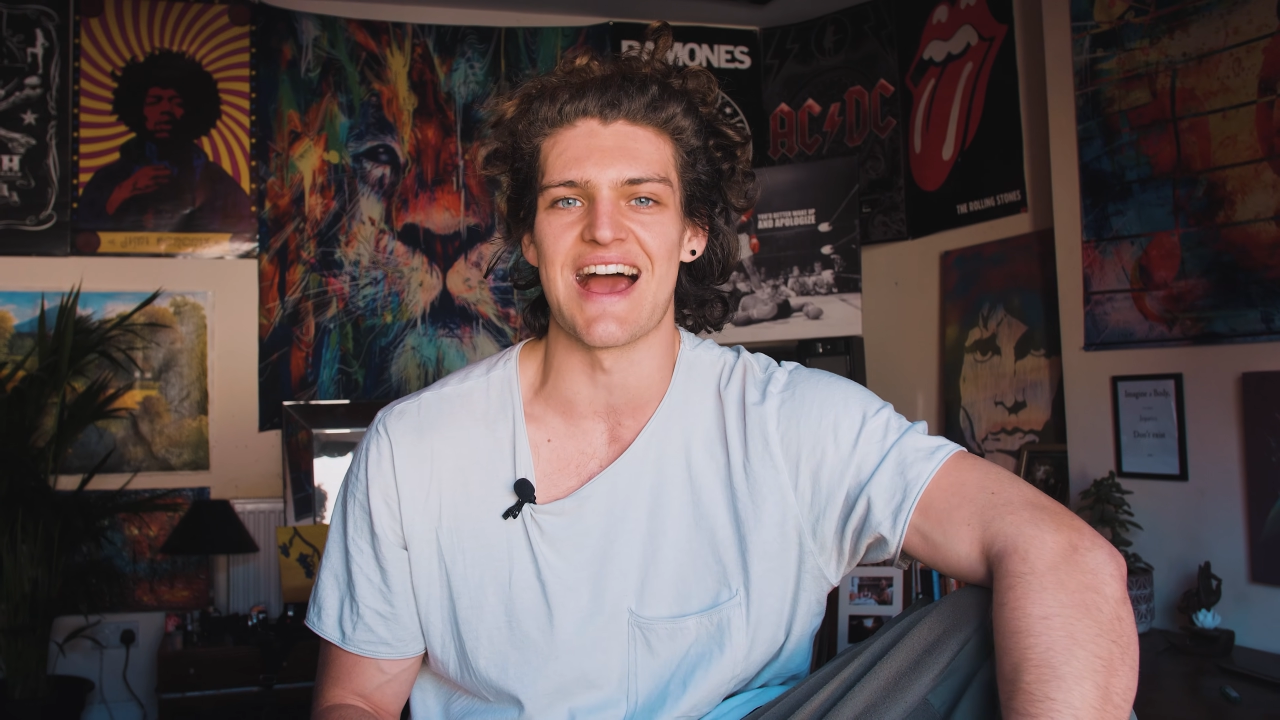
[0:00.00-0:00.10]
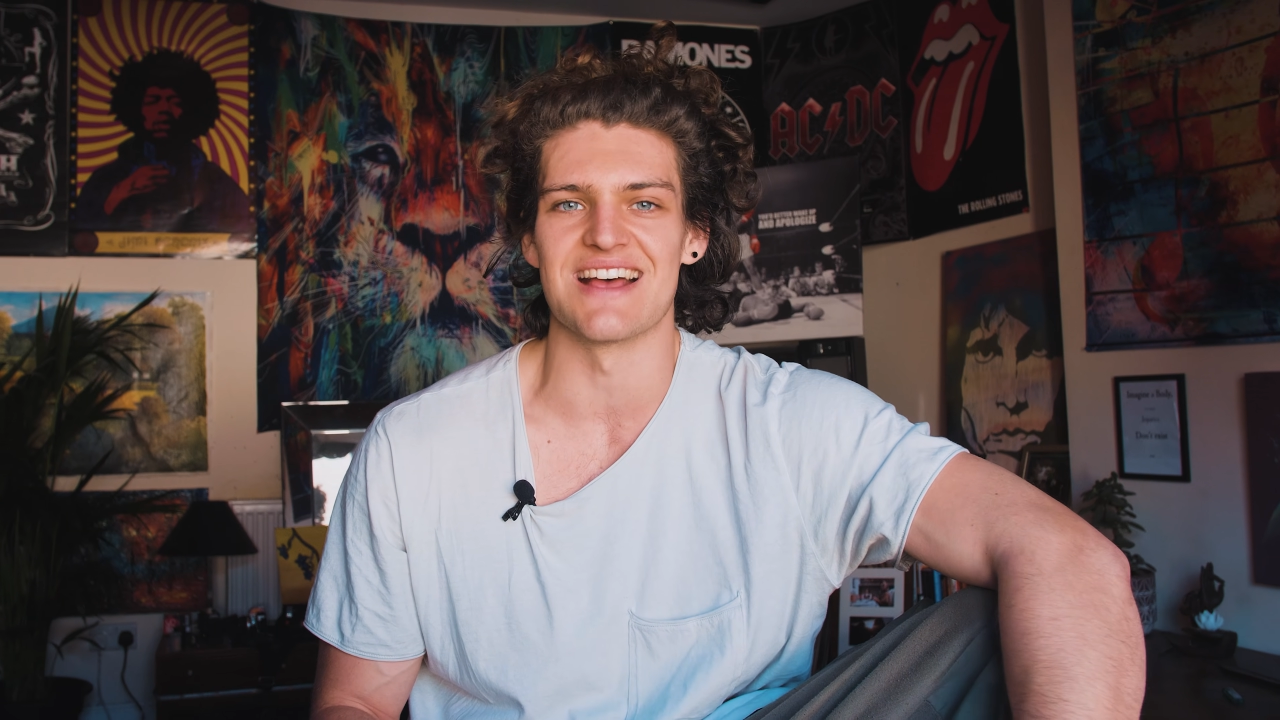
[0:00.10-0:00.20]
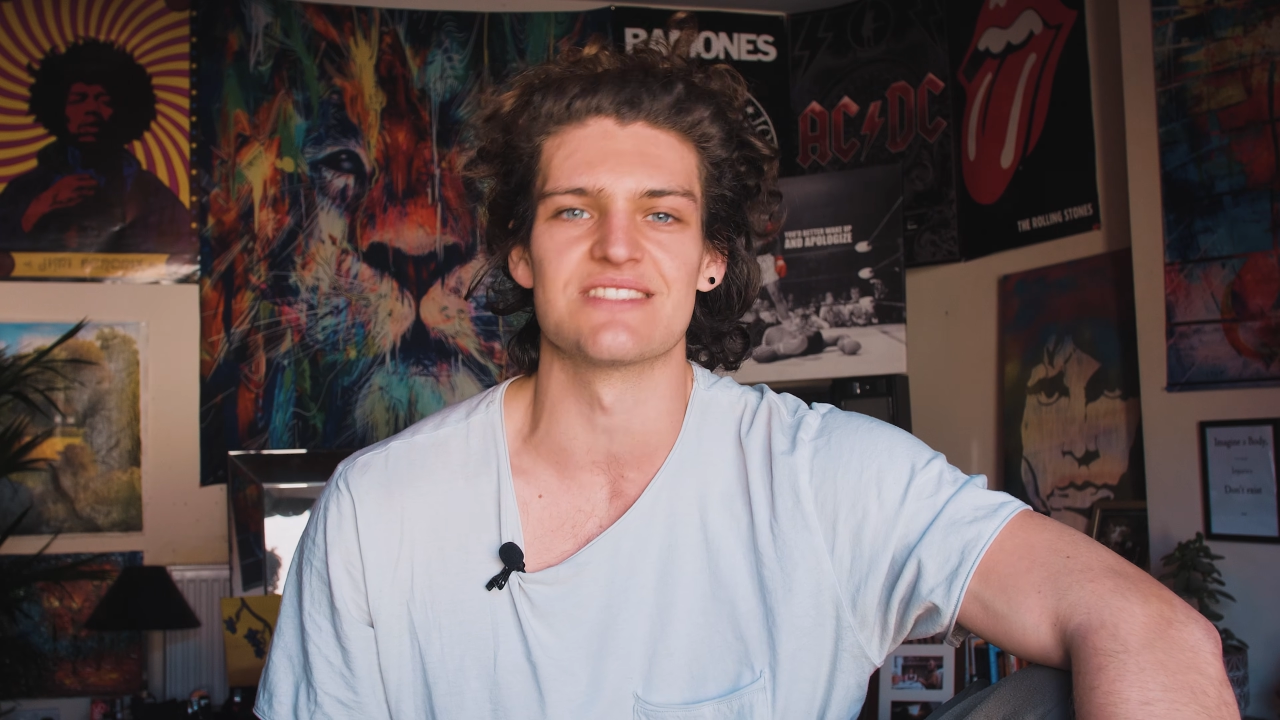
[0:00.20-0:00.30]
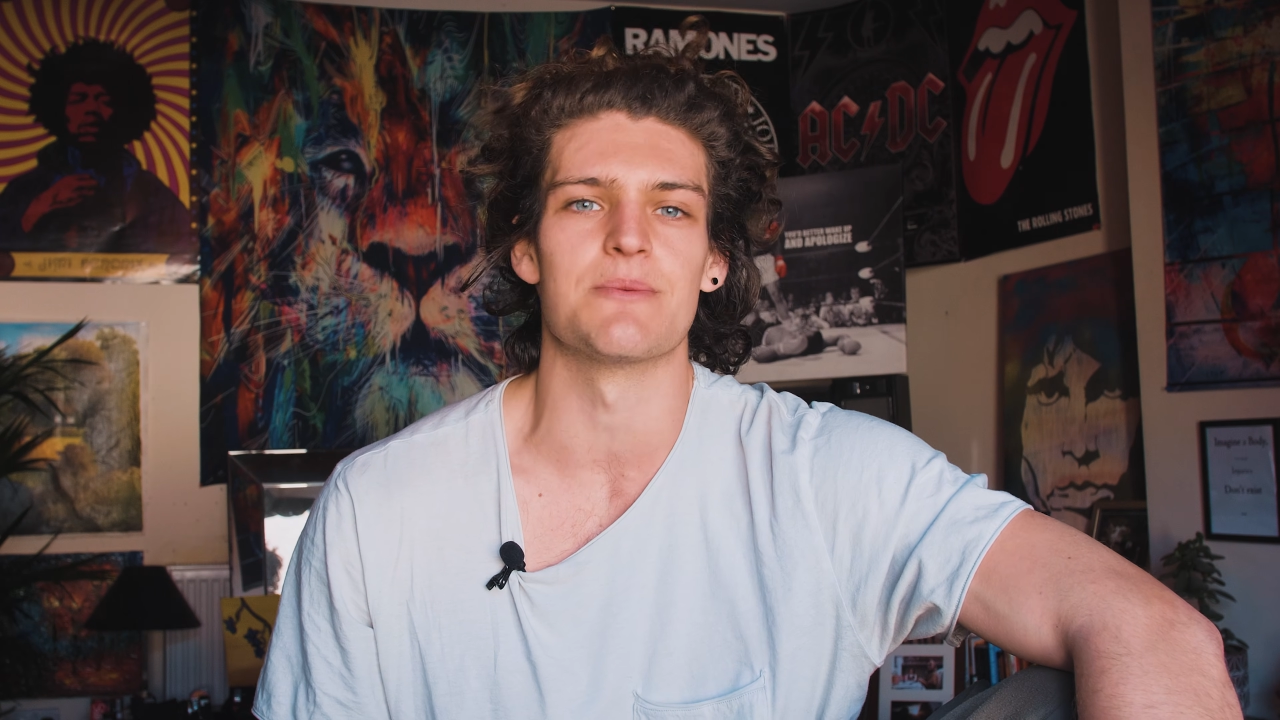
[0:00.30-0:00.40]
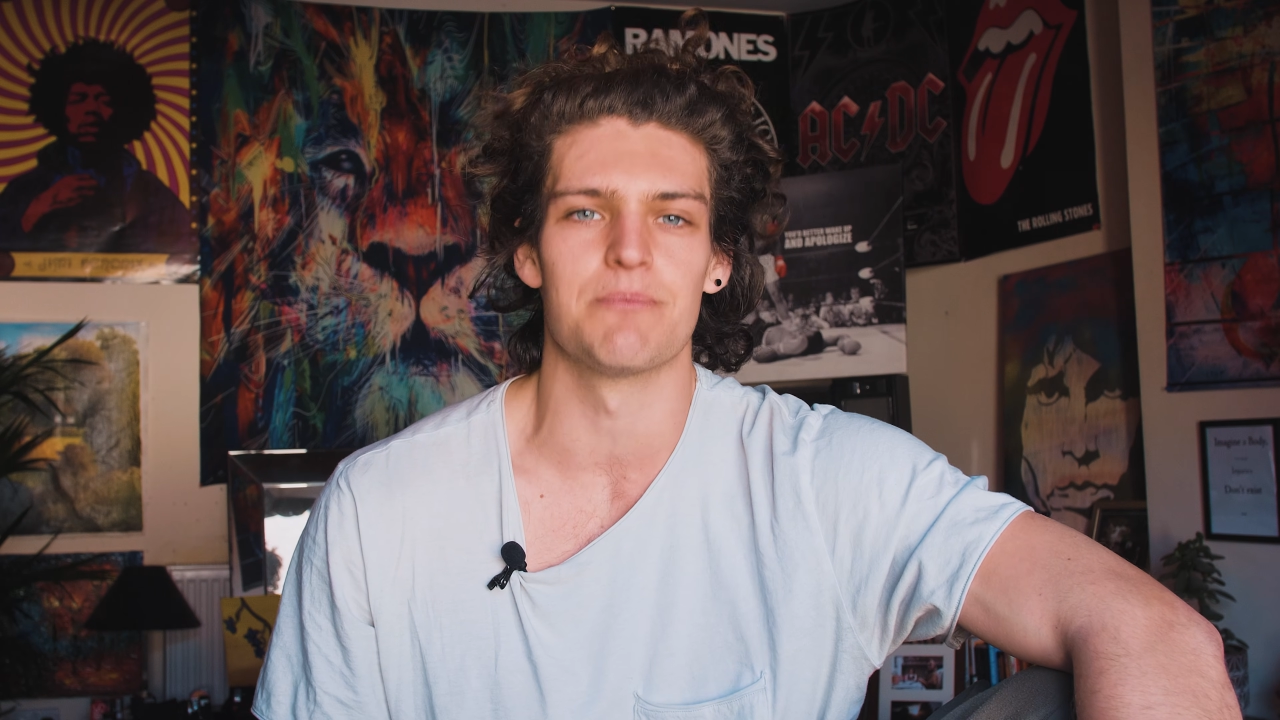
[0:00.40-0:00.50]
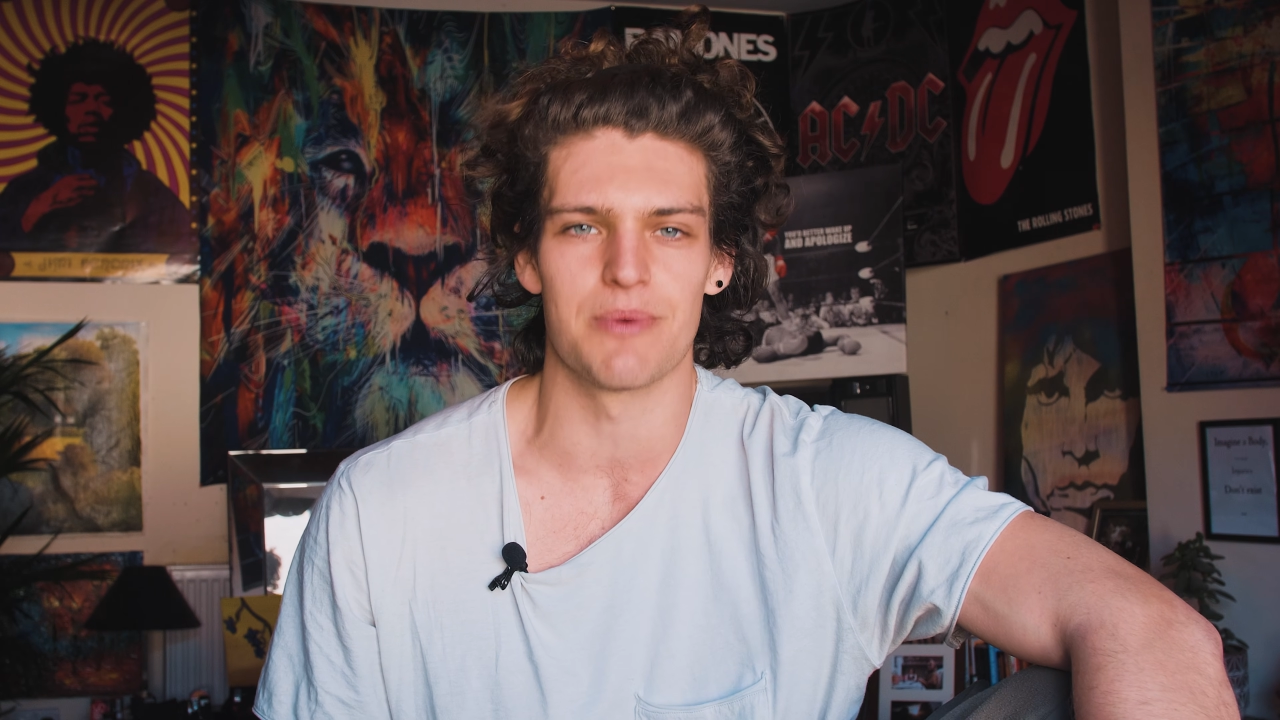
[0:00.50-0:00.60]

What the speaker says: as